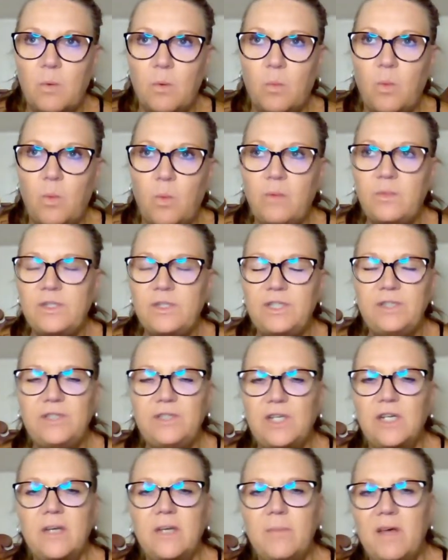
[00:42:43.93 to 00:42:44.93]
Why would you
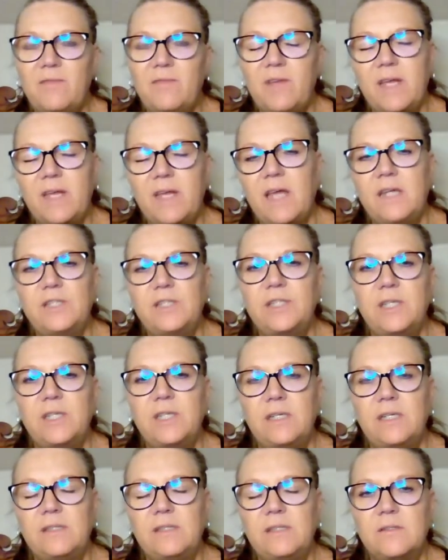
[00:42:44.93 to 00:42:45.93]
talk about
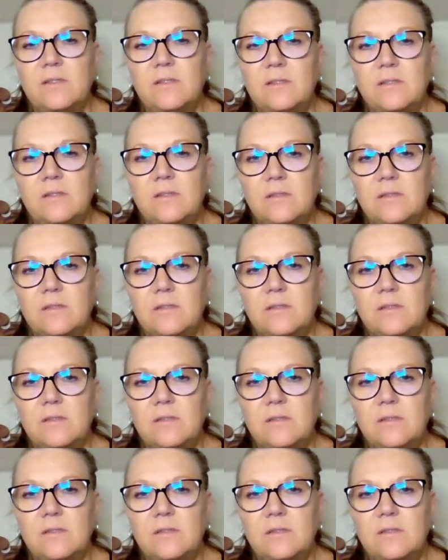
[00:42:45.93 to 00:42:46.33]
vacations